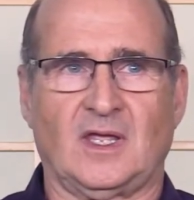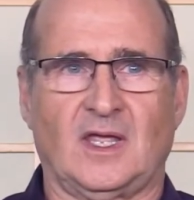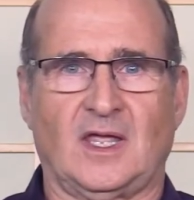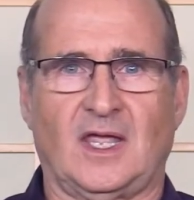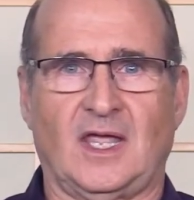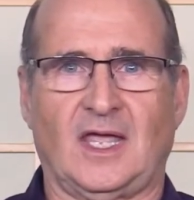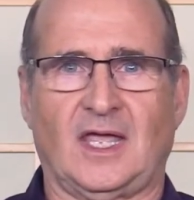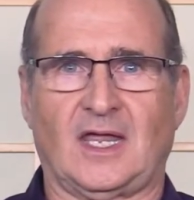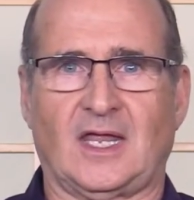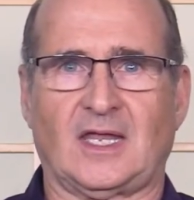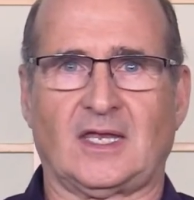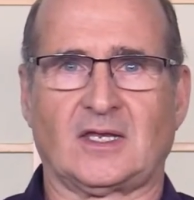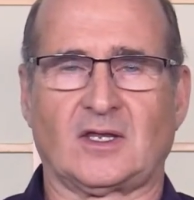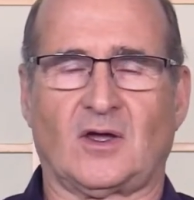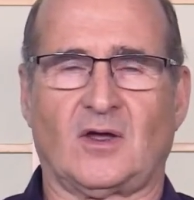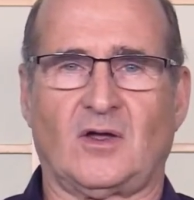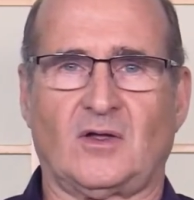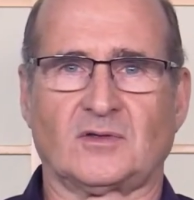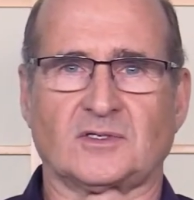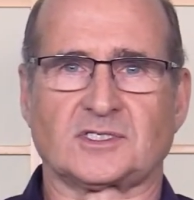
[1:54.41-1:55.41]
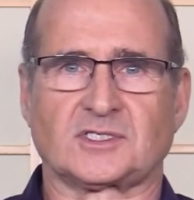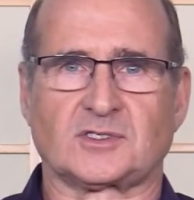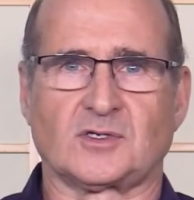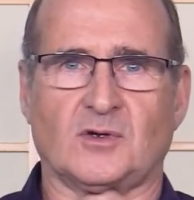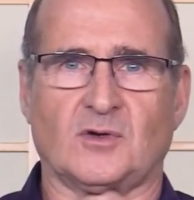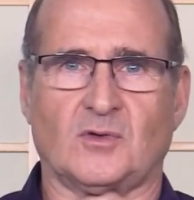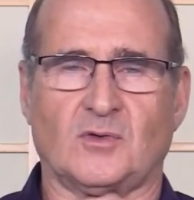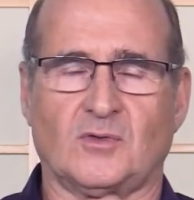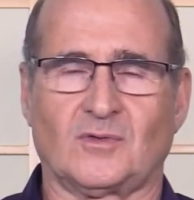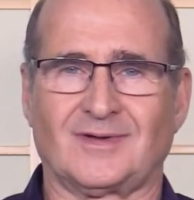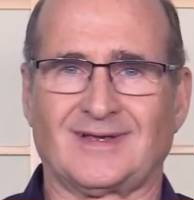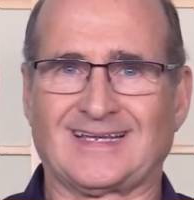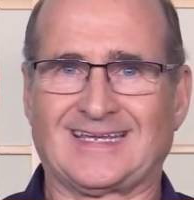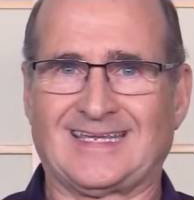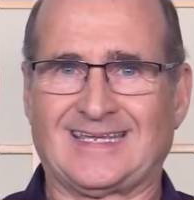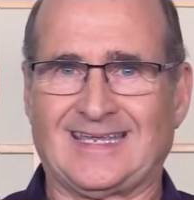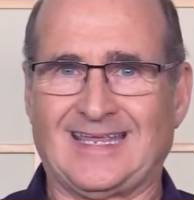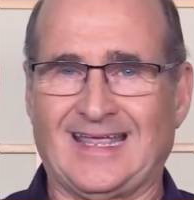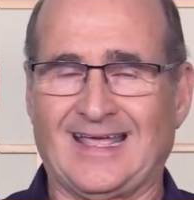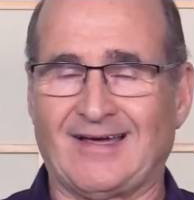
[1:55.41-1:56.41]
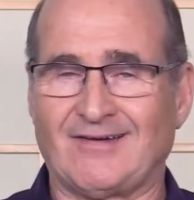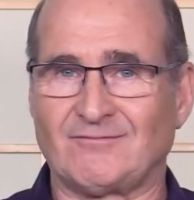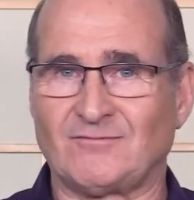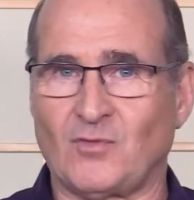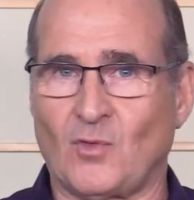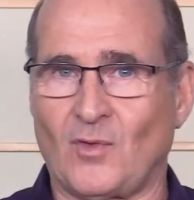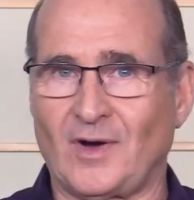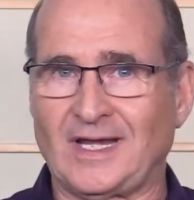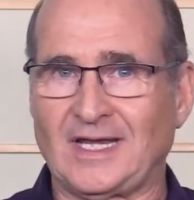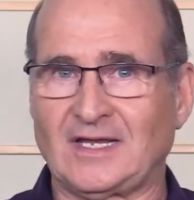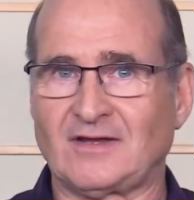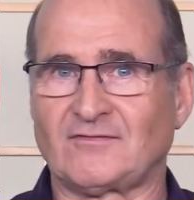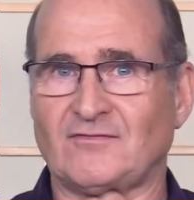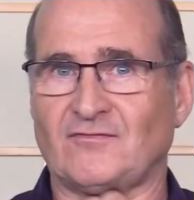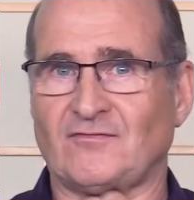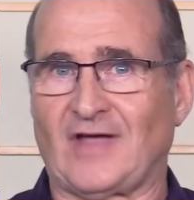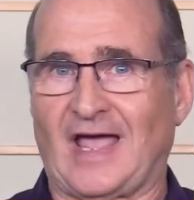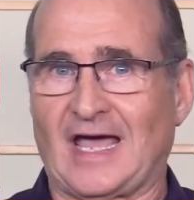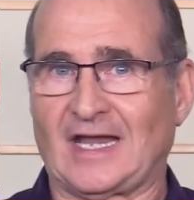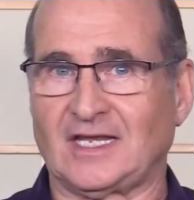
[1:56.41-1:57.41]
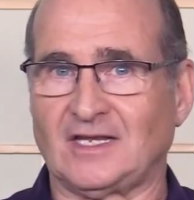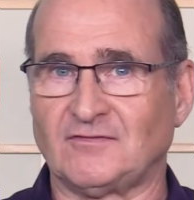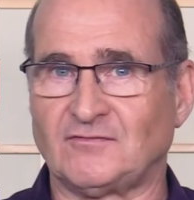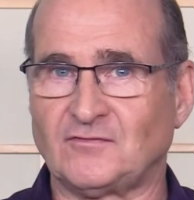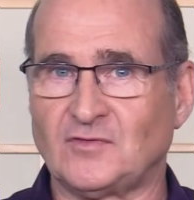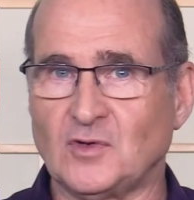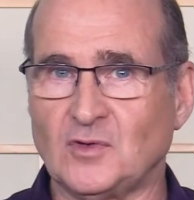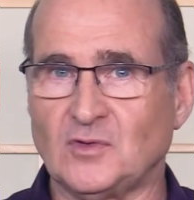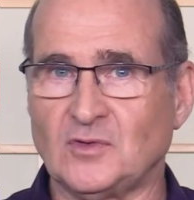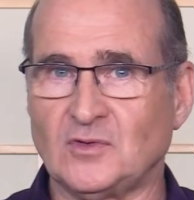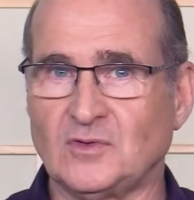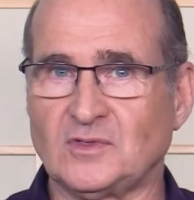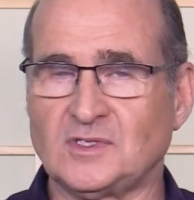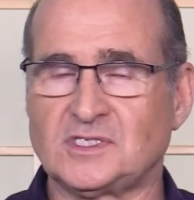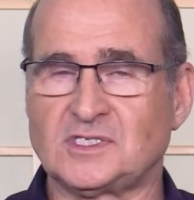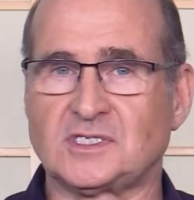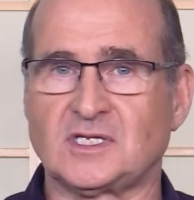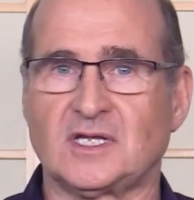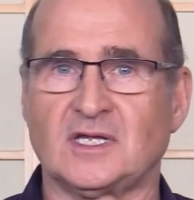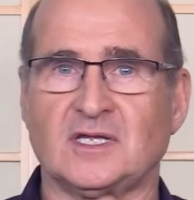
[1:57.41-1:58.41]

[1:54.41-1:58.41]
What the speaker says: And also avoiding fatty foods.